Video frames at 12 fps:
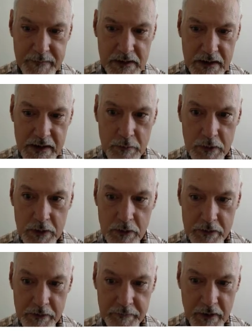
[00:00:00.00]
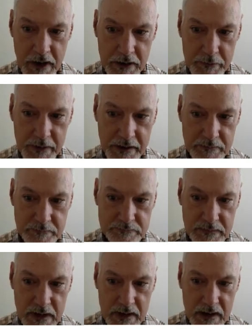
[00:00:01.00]
Graphically, it would look the
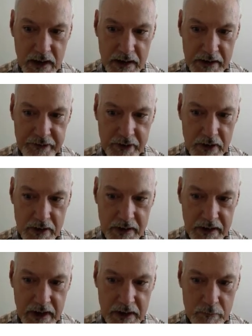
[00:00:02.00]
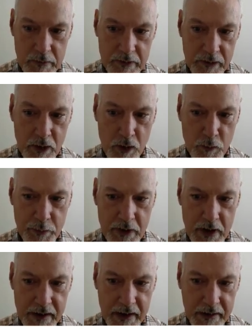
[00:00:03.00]
following. I start again with
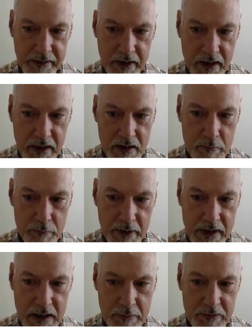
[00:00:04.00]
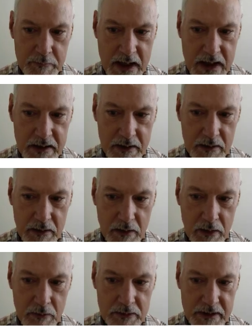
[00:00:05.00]
no product, but I would
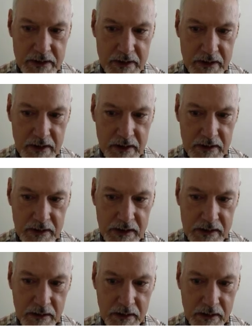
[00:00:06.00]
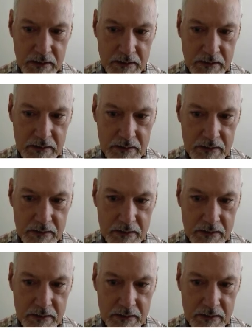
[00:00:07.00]
make only a little.